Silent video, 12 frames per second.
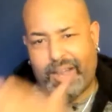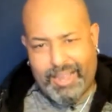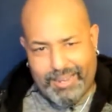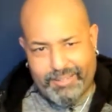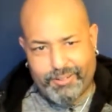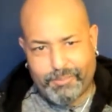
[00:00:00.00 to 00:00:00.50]

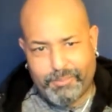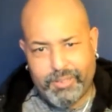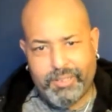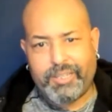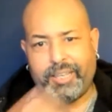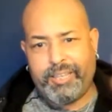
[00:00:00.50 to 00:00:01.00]
item
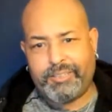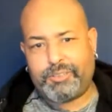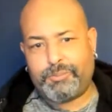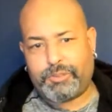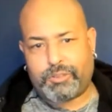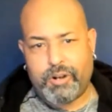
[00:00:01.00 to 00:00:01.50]
and
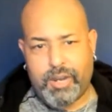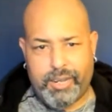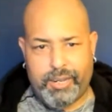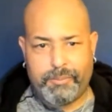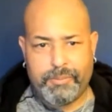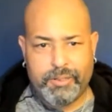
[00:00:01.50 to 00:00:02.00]

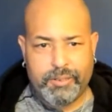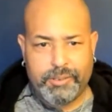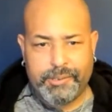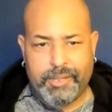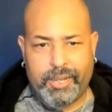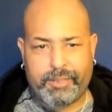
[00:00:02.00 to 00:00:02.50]
subscribe.
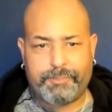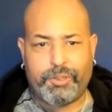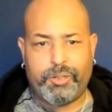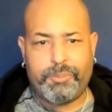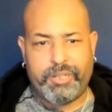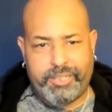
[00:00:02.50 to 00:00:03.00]
I
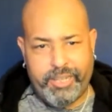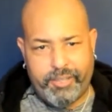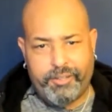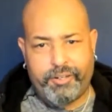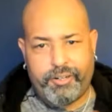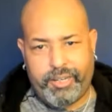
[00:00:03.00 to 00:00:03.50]
put them
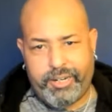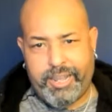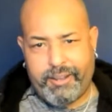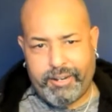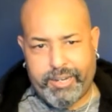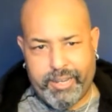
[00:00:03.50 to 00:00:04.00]
together, and
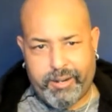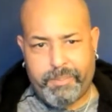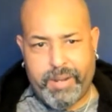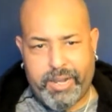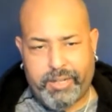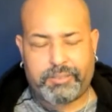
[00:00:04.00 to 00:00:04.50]
now I got a
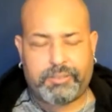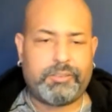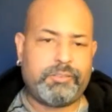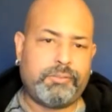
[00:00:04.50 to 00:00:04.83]
box.